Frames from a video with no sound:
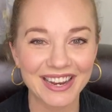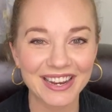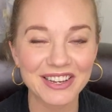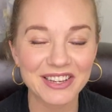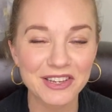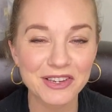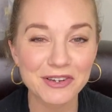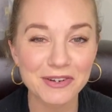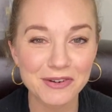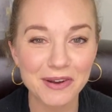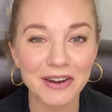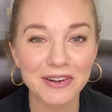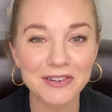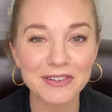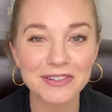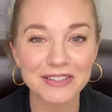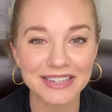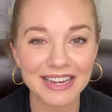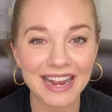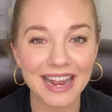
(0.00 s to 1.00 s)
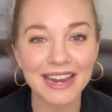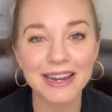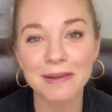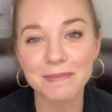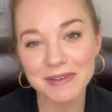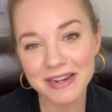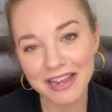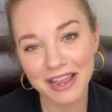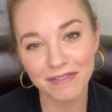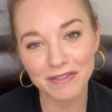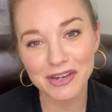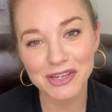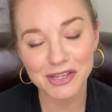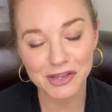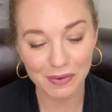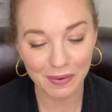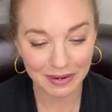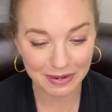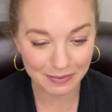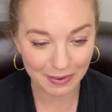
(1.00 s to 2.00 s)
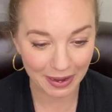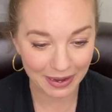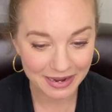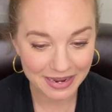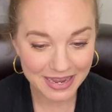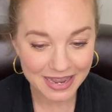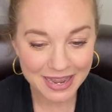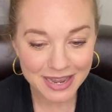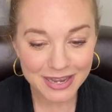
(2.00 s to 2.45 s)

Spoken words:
you understand. I'm going to give it to you anyway.